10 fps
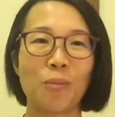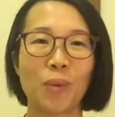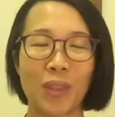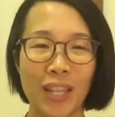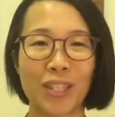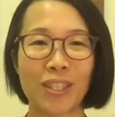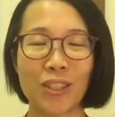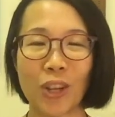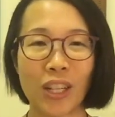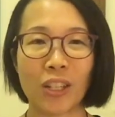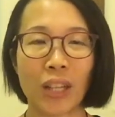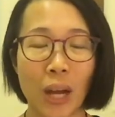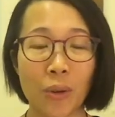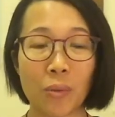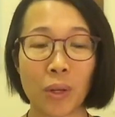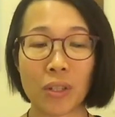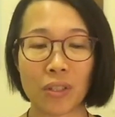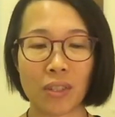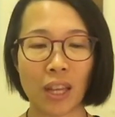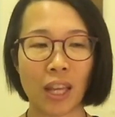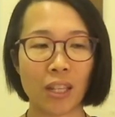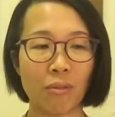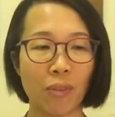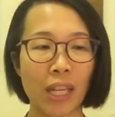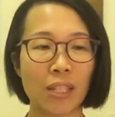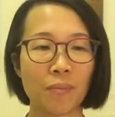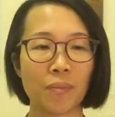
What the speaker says: But that's not at all how it works. And in fact,